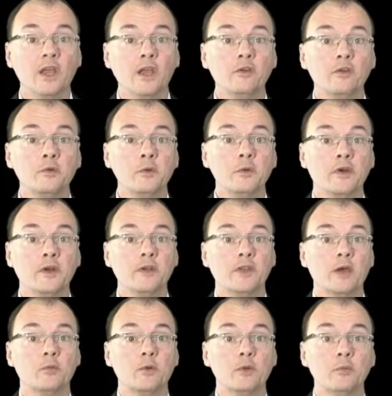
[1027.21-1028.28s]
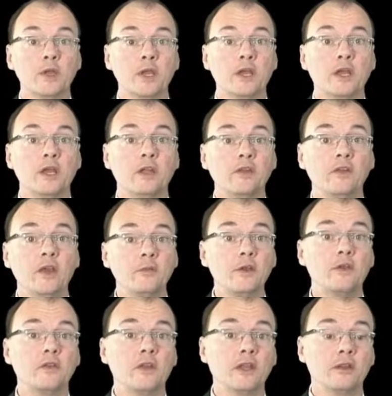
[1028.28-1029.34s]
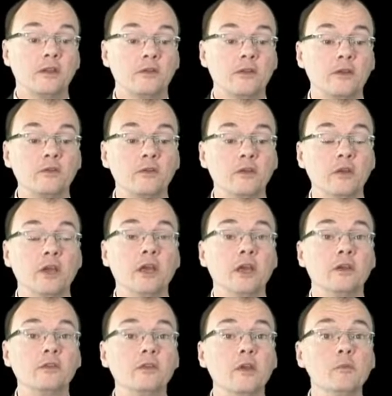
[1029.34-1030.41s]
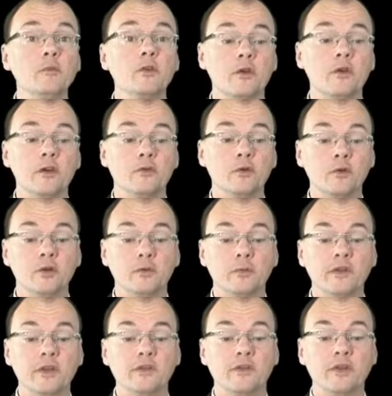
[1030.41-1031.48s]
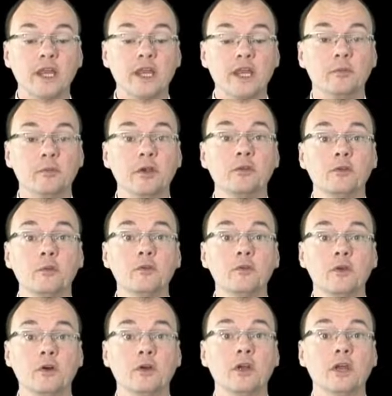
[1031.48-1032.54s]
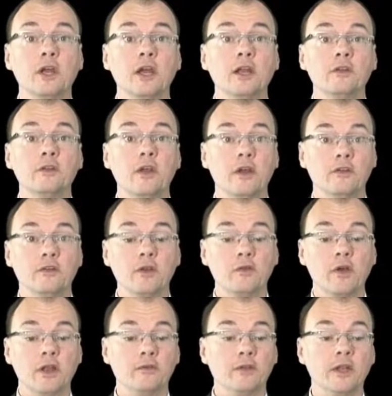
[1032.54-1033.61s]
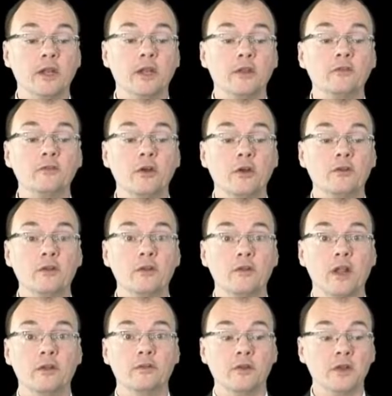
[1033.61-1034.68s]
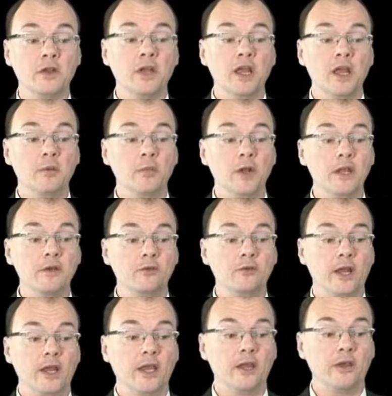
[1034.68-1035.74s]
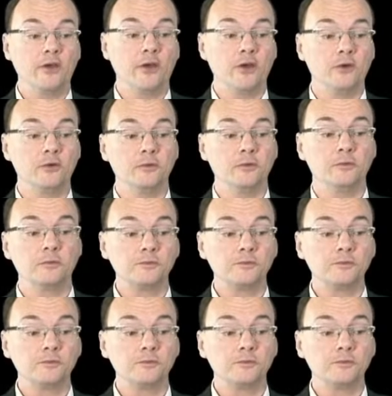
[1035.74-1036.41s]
So if we find that, we'd be tempted to think that there's some degree of automaticity here because we've got task irrelevant and instruction irrelevant belief tracking going on.